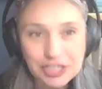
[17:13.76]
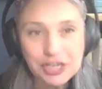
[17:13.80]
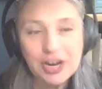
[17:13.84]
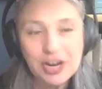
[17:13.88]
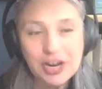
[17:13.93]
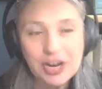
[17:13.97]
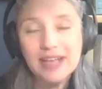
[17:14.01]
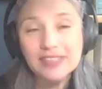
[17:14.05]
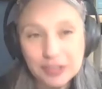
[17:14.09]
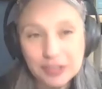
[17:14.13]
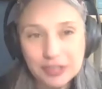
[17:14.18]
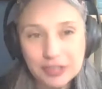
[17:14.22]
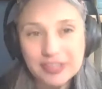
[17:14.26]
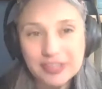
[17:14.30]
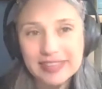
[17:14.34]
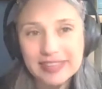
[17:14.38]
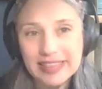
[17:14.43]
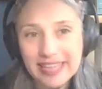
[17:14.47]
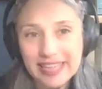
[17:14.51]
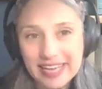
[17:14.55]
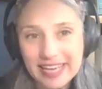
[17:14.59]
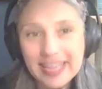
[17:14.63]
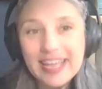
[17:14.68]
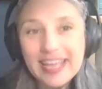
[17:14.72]
and
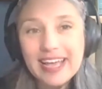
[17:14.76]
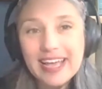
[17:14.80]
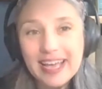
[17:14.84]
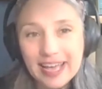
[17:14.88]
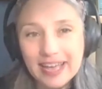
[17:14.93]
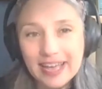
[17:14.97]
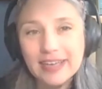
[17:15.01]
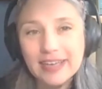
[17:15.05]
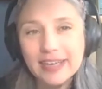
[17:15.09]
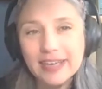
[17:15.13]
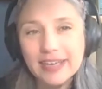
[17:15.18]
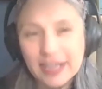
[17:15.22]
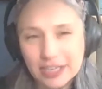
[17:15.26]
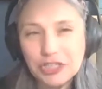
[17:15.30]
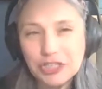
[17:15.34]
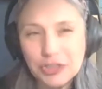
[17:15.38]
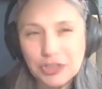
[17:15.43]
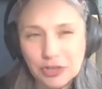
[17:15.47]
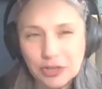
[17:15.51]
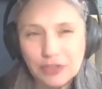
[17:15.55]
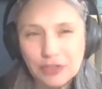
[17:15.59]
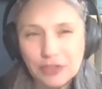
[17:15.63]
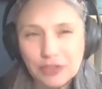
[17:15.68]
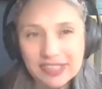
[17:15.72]
certainly in Yiddish
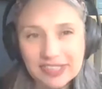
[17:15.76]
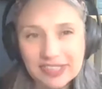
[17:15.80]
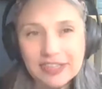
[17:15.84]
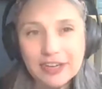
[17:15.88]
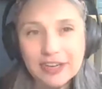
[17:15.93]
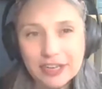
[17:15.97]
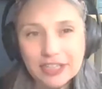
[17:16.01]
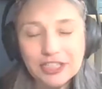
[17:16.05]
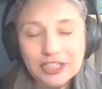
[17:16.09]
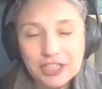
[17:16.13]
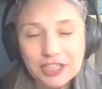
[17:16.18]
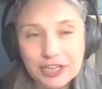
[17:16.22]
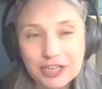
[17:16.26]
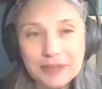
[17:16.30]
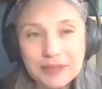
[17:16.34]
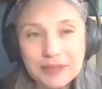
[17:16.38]
children's literature.